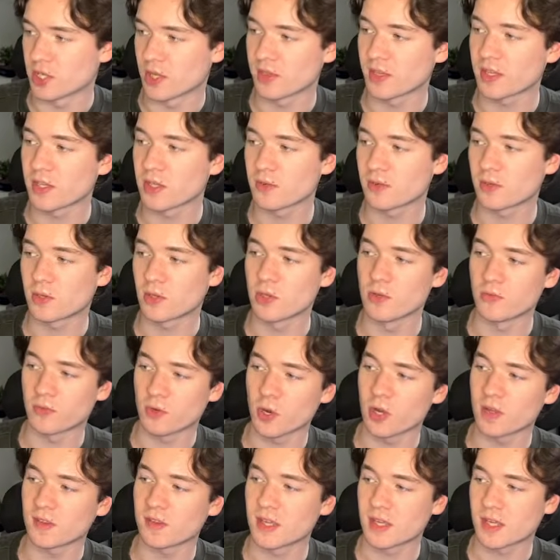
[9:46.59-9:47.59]
I think you've
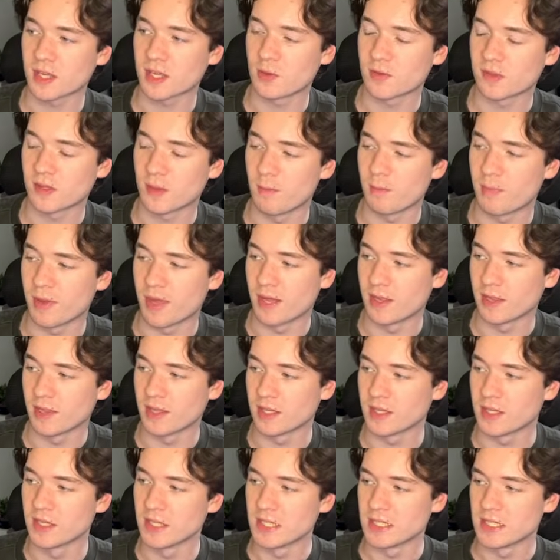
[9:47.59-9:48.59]
got to take out
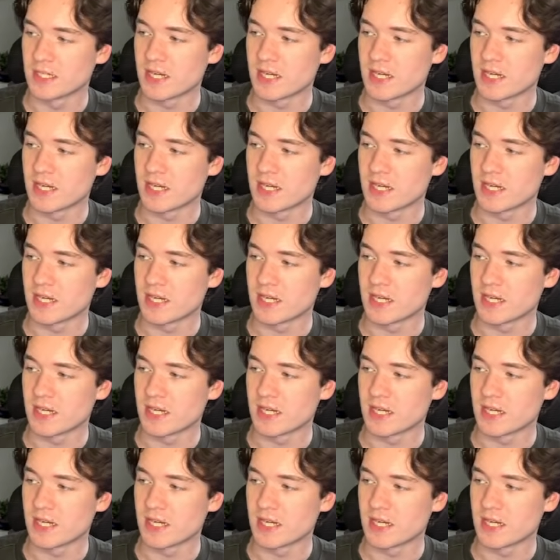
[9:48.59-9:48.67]
Dembele,